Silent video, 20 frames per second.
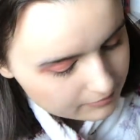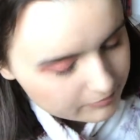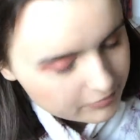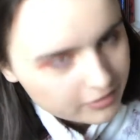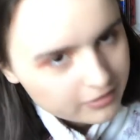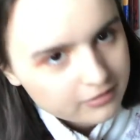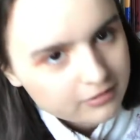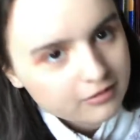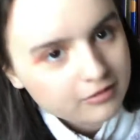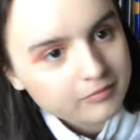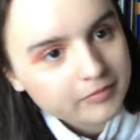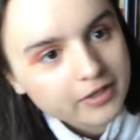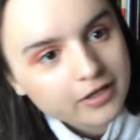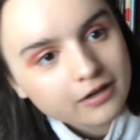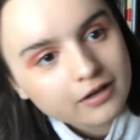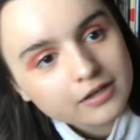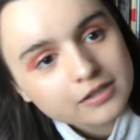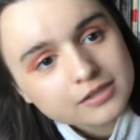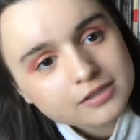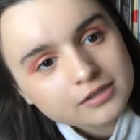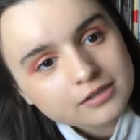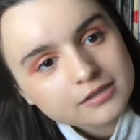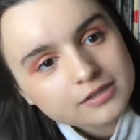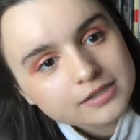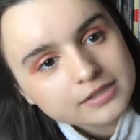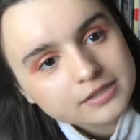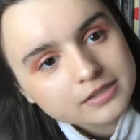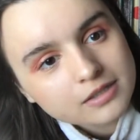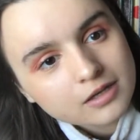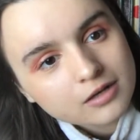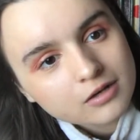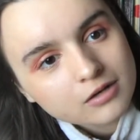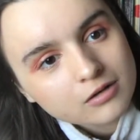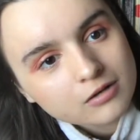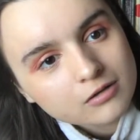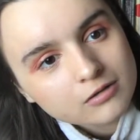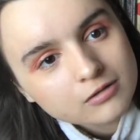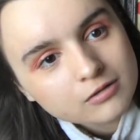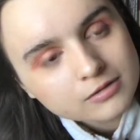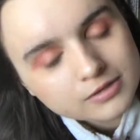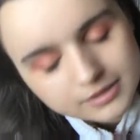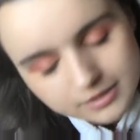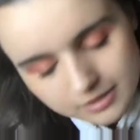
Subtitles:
But oh my gosh, they're so